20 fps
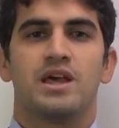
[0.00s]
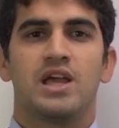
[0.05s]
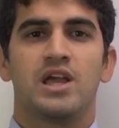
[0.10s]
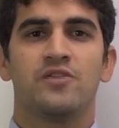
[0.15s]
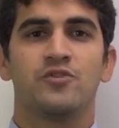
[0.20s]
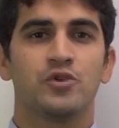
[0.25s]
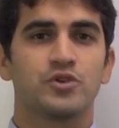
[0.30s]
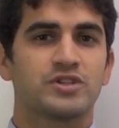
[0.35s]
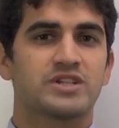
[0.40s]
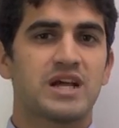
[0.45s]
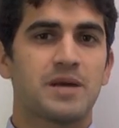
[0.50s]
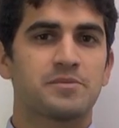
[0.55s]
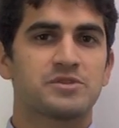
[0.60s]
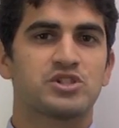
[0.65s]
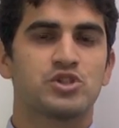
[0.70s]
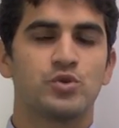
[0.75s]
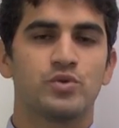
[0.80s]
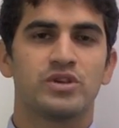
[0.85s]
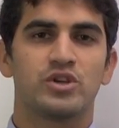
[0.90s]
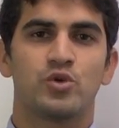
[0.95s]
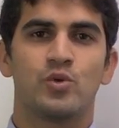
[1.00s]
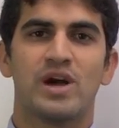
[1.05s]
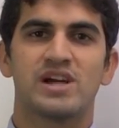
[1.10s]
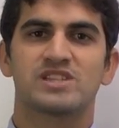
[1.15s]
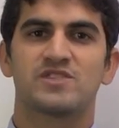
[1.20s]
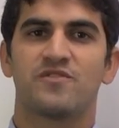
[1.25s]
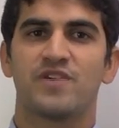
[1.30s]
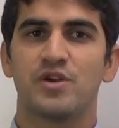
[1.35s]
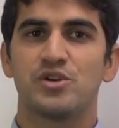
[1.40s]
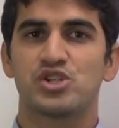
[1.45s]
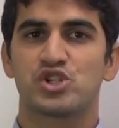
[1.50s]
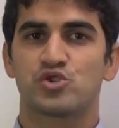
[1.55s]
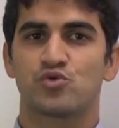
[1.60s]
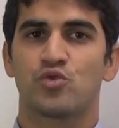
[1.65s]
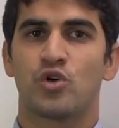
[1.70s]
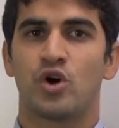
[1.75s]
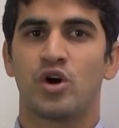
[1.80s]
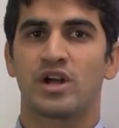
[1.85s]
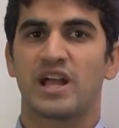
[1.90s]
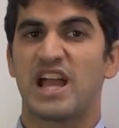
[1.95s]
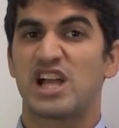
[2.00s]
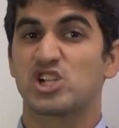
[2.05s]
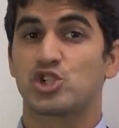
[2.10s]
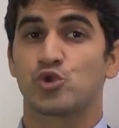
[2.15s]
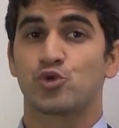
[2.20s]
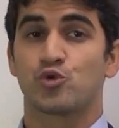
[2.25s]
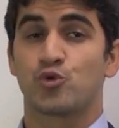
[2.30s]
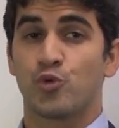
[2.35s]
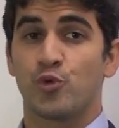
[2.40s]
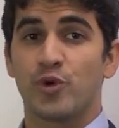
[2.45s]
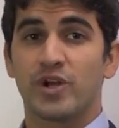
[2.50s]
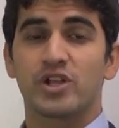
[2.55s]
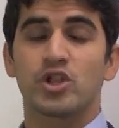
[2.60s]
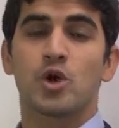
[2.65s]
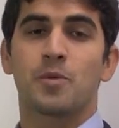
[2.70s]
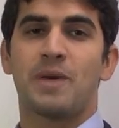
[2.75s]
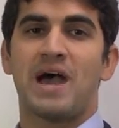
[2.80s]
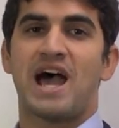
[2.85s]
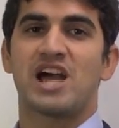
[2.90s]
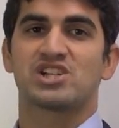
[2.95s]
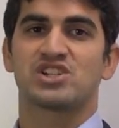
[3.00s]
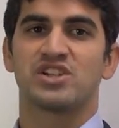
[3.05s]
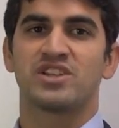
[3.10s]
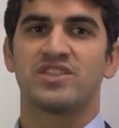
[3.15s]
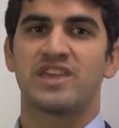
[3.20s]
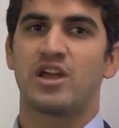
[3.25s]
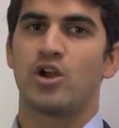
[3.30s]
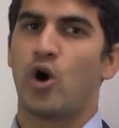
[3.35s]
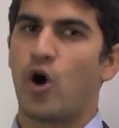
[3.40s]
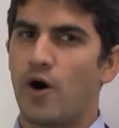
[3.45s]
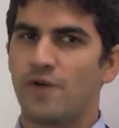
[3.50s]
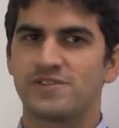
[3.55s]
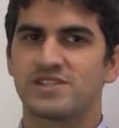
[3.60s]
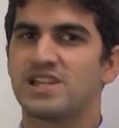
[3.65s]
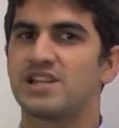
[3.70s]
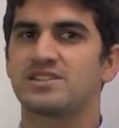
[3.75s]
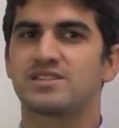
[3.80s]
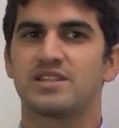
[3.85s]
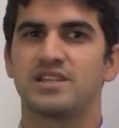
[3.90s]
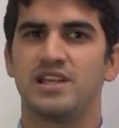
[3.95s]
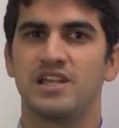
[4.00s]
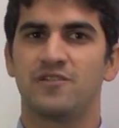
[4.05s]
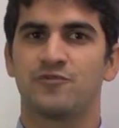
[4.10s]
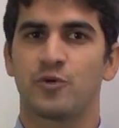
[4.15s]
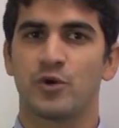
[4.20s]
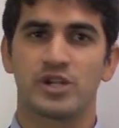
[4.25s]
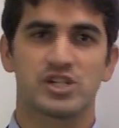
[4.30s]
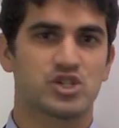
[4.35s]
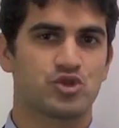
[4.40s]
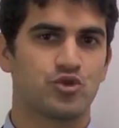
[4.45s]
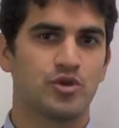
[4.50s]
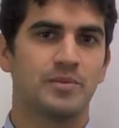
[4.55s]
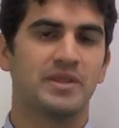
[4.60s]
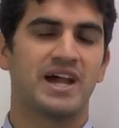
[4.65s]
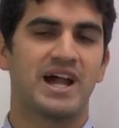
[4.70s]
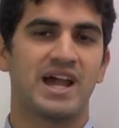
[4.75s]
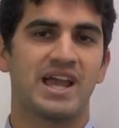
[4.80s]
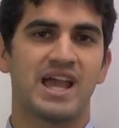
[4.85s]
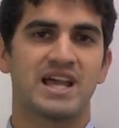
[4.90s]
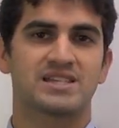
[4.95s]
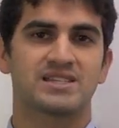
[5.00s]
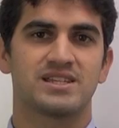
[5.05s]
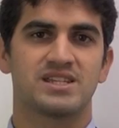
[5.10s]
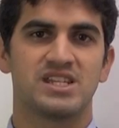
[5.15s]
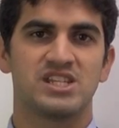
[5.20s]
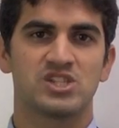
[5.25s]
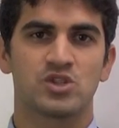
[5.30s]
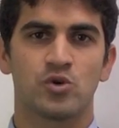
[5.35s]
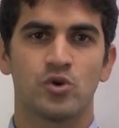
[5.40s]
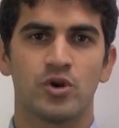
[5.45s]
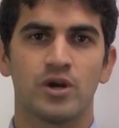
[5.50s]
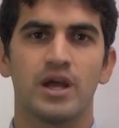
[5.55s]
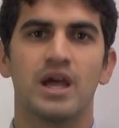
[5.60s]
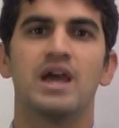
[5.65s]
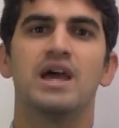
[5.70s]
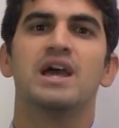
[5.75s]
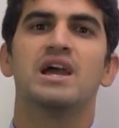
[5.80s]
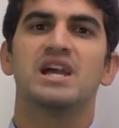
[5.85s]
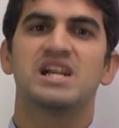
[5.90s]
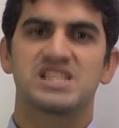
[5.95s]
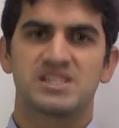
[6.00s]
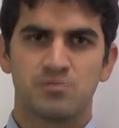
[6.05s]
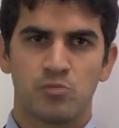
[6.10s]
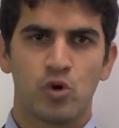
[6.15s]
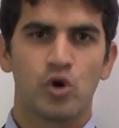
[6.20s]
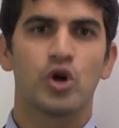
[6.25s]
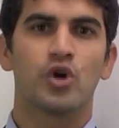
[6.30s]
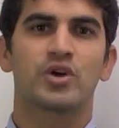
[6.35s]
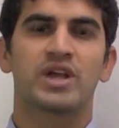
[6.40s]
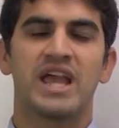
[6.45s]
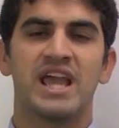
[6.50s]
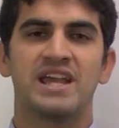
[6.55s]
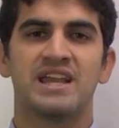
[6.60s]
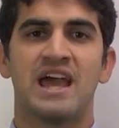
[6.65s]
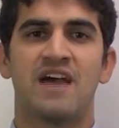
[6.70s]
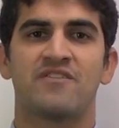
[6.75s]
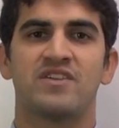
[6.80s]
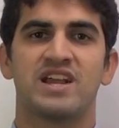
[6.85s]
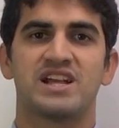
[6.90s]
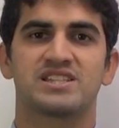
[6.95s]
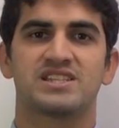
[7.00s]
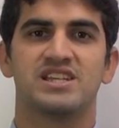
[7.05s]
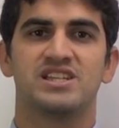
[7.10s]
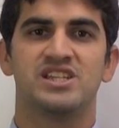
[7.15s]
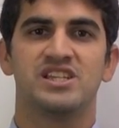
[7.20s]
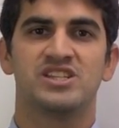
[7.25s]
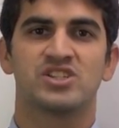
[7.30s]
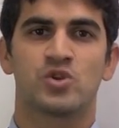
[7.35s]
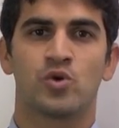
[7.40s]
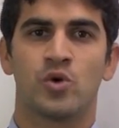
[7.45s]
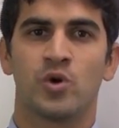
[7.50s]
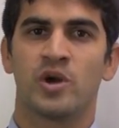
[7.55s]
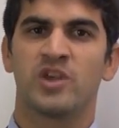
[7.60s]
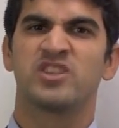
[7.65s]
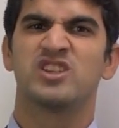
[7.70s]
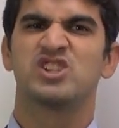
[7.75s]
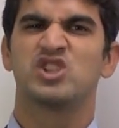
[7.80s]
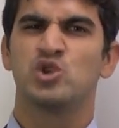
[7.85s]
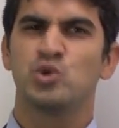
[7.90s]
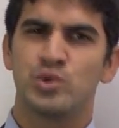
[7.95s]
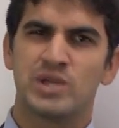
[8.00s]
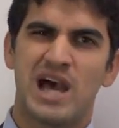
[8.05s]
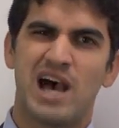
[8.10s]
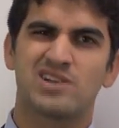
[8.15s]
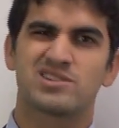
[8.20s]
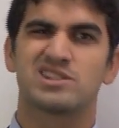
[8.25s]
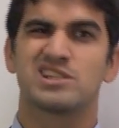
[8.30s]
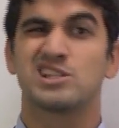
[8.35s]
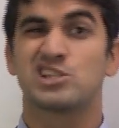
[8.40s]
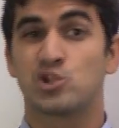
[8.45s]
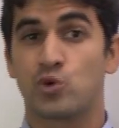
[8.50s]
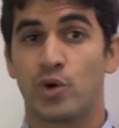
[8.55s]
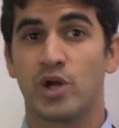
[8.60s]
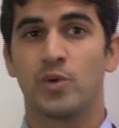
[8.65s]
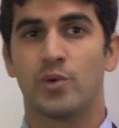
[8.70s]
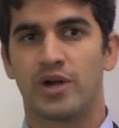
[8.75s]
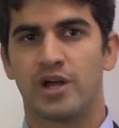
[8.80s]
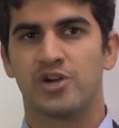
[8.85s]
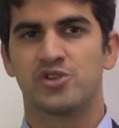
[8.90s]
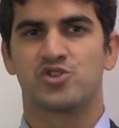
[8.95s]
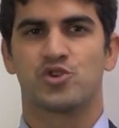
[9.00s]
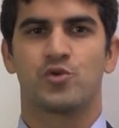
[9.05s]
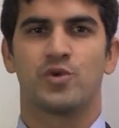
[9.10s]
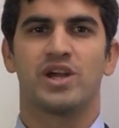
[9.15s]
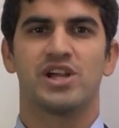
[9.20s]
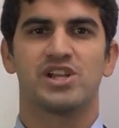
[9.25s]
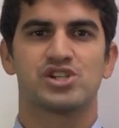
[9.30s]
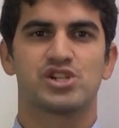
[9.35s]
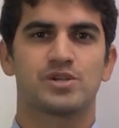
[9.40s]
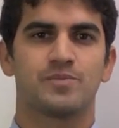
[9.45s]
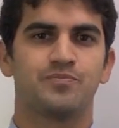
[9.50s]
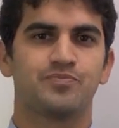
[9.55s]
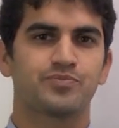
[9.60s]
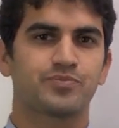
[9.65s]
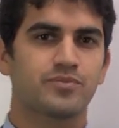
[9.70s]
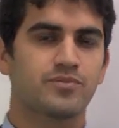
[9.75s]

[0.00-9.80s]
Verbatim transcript: If you're the type of student who has a very strong extracurricular passion that offsets the need for an extremely high S A T score, it's more okay to have an S A T score in the two thousand to twenty-one hundred range.